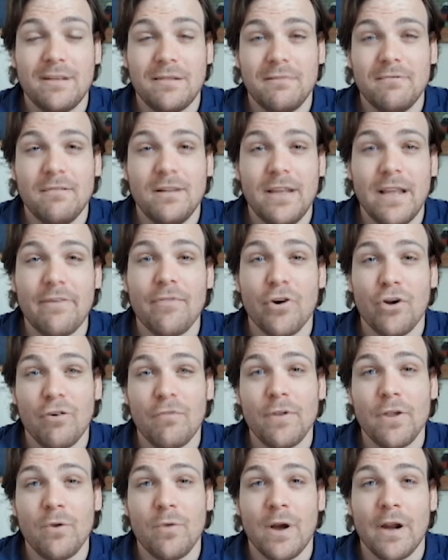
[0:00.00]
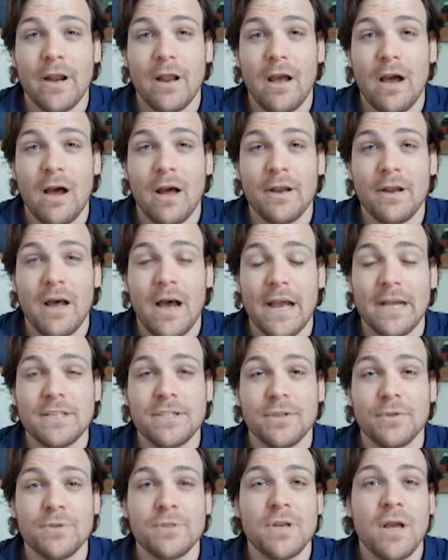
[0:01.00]
give it a review on
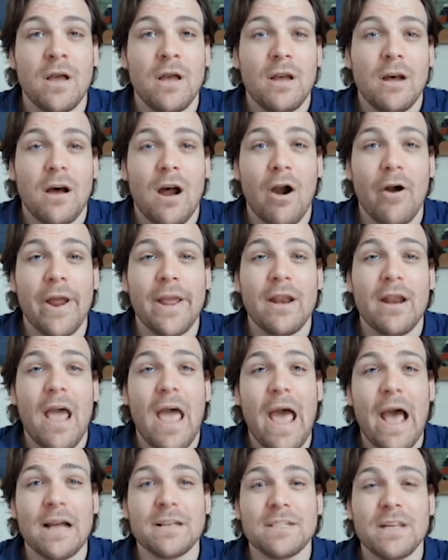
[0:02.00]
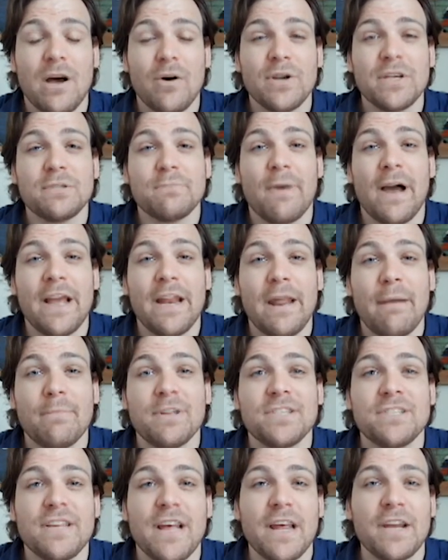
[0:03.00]
iTunes. All right, as always, my name is
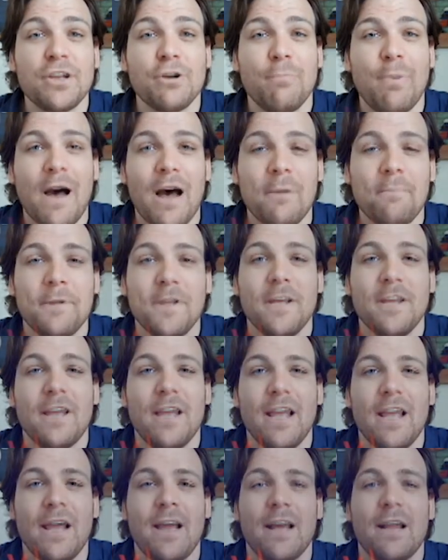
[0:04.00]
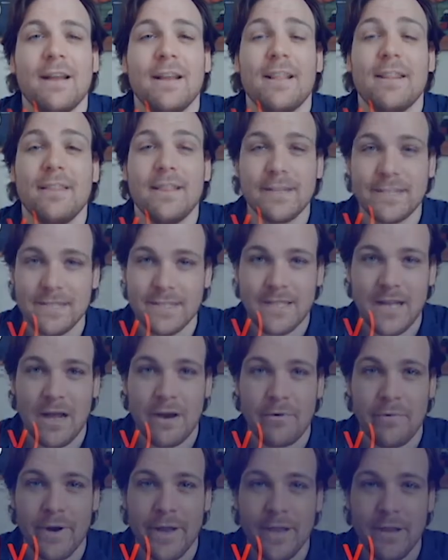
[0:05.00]
Daniel Poppy, and this is How to
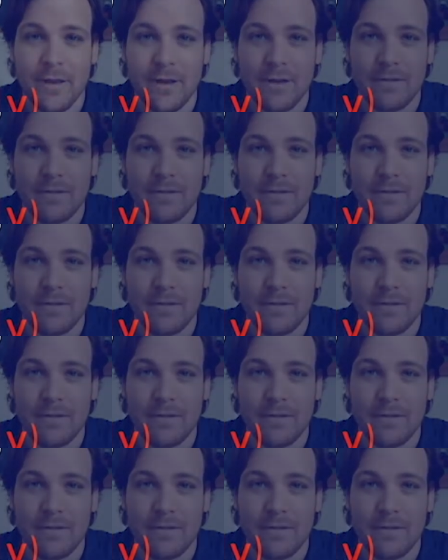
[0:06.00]
Write Good.